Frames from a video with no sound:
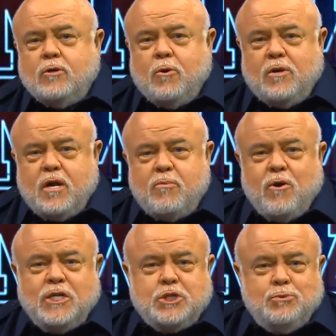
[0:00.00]
go to
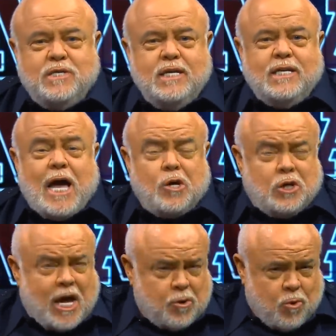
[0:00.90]

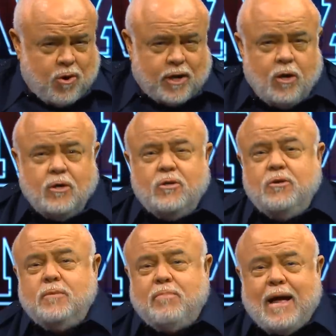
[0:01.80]
WHUT.org.
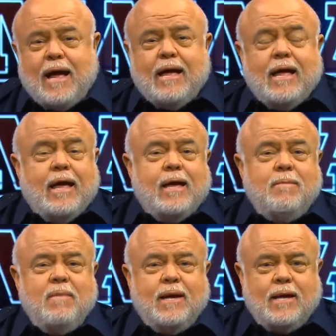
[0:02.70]
Goodbye,
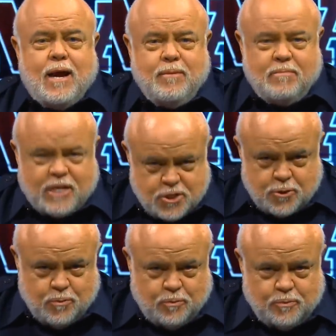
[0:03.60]
and may God bless you.